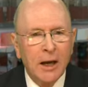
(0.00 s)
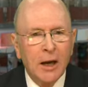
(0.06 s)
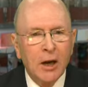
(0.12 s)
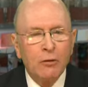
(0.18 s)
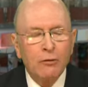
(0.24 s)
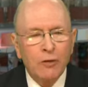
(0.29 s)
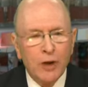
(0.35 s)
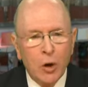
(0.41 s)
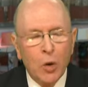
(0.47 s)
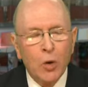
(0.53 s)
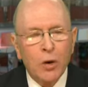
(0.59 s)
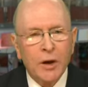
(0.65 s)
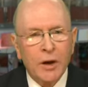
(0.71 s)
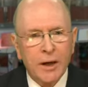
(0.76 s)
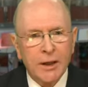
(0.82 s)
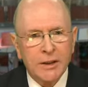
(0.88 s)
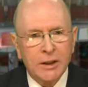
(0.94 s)

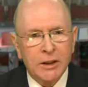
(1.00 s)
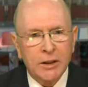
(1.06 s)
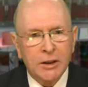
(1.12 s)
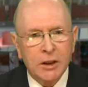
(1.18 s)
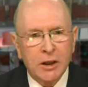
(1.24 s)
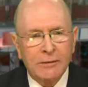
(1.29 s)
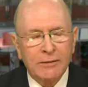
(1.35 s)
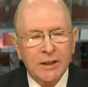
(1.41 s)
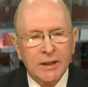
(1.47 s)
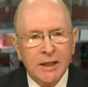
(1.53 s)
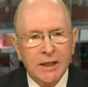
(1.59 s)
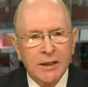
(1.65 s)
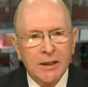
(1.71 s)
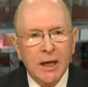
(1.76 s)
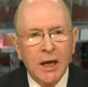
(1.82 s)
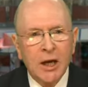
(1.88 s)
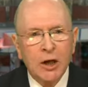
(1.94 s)
Reorganising services,
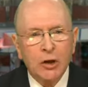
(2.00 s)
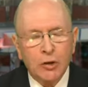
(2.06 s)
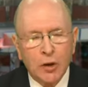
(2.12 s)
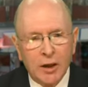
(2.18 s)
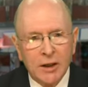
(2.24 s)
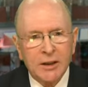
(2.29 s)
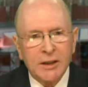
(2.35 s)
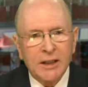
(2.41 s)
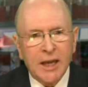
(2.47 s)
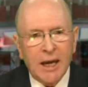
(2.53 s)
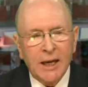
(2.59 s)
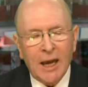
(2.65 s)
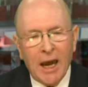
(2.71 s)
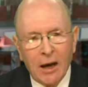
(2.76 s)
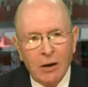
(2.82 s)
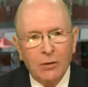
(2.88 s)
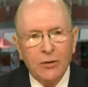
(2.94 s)
trying to get
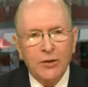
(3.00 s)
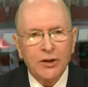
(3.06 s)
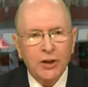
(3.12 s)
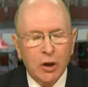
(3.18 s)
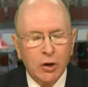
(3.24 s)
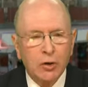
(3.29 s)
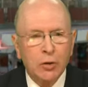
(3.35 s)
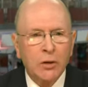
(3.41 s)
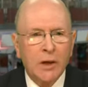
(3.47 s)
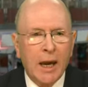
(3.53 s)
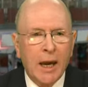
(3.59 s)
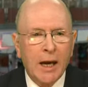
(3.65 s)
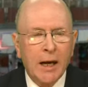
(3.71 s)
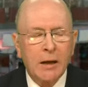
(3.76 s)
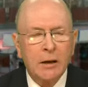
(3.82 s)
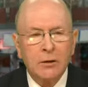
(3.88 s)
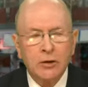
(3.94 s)
health, social
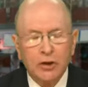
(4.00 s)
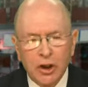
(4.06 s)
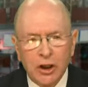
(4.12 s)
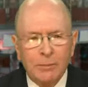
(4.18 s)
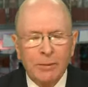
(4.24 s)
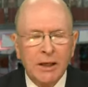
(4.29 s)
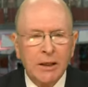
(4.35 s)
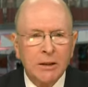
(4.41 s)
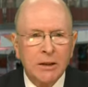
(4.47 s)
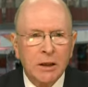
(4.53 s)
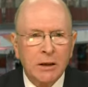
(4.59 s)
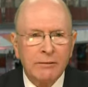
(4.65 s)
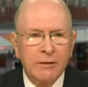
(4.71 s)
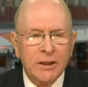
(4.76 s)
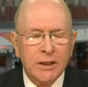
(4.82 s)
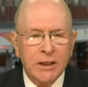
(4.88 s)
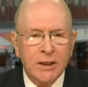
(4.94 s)
care, GP
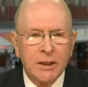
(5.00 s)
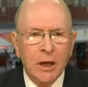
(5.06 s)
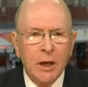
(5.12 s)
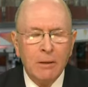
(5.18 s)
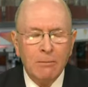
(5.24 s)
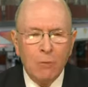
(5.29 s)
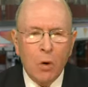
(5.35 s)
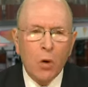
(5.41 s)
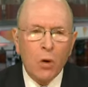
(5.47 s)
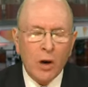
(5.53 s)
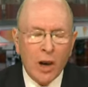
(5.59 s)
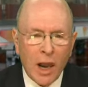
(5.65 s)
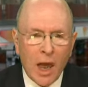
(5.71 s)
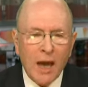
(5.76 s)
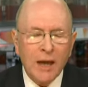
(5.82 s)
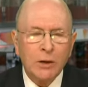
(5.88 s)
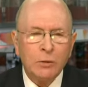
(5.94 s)
services more
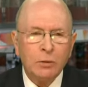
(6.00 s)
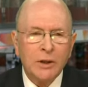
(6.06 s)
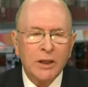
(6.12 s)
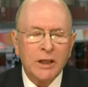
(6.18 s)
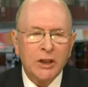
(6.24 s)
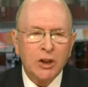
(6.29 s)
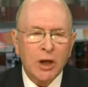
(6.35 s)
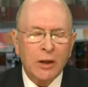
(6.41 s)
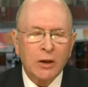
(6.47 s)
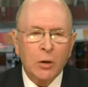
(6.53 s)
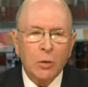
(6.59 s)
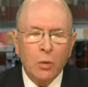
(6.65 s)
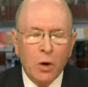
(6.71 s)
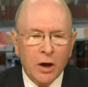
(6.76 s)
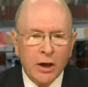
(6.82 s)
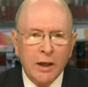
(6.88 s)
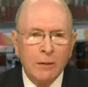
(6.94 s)
aligned with each other,
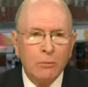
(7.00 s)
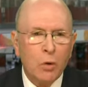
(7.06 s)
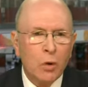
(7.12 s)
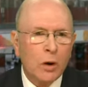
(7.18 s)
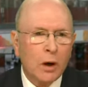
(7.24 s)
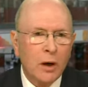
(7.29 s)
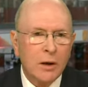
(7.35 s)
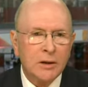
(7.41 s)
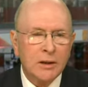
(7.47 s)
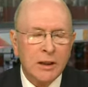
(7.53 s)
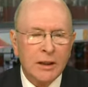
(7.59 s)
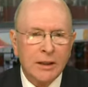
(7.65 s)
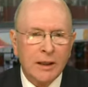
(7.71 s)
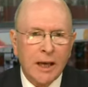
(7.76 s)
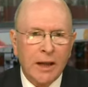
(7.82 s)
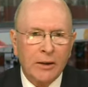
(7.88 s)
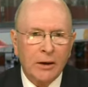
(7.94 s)
working more closely
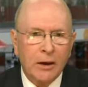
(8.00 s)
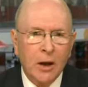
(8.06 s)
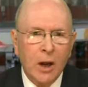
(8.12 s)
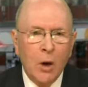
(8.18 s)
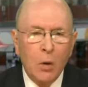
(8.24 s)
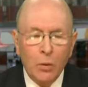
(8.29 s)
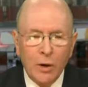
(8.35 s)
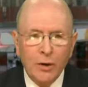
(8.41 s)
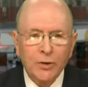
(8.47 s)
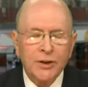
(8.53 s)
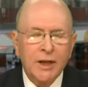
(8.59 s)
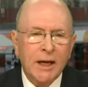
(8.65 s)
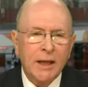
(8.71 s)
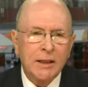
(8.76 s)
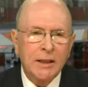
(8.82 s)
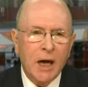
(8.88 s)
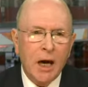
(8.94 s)
together, will
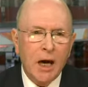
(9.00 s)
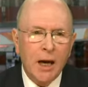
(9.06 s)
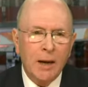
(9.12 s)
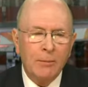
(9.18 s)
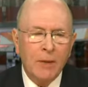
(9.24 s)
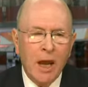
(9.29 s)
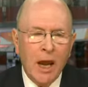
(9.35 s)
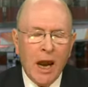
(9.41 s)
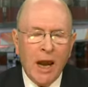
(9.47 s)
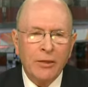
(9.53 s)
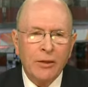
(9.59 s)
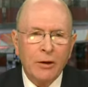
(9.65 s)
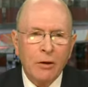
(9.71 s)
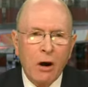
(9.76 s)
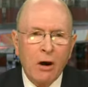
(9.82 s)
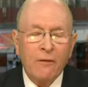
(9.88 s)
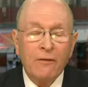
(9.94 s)
take time. And there
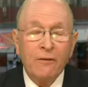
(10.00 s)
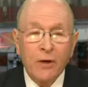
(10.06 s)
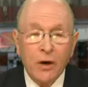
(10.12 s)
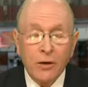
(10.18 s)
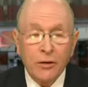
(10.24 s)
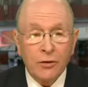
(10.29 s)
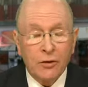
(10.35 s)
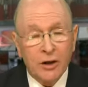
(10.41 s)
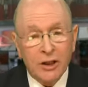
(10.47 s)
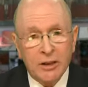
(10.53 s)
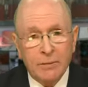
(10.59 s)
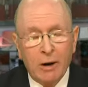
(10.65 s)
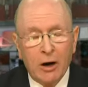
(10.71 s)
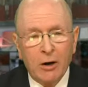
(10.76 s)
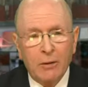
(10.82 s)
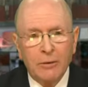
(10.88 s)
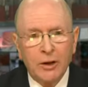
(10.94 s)
are further
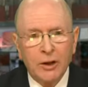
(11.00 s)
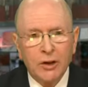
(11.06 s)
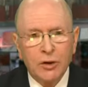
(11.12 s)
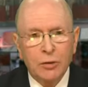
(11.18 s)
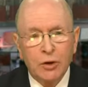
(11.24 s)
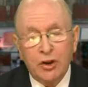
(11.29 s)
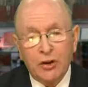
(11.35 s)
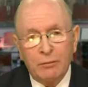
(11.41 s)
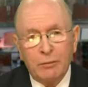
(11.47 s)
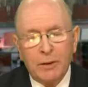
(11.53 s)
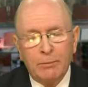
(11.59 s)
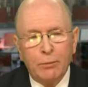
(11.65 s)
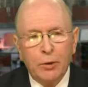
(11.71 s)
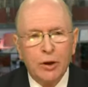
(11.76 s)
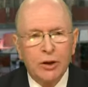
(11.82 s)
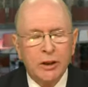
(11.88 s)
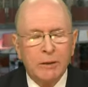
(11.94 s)
experiments which have been
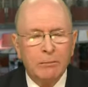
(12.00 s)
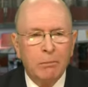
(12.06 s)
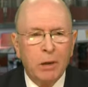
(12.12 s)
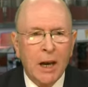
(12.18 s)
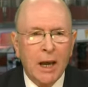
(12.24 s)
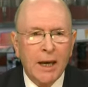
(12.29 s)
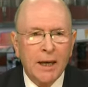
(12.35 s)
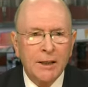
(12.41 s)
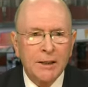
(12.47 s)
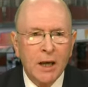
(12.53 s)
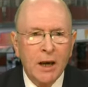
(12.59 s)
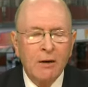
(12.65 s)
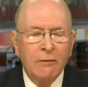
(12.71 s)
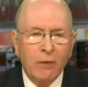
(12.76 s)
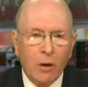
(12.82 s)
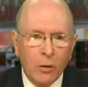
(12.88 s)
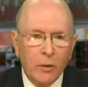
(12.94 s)
put in place
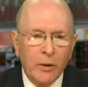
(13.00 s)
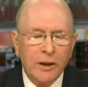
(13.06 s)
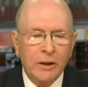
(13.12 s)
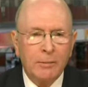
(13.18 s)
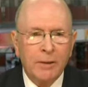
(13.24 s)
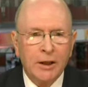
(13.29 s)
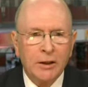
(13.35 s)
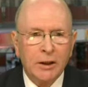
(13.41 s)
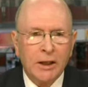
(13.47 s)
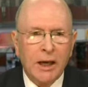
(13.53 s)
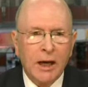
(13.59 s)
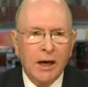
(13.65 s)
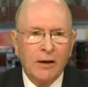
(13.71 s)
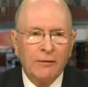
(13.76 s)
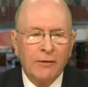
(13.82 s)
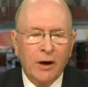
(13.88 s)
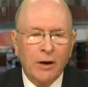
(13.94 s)
following the Better Care
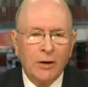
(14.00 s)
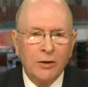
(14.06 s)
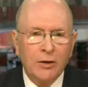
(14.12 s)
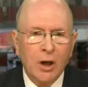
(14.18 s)
Fund,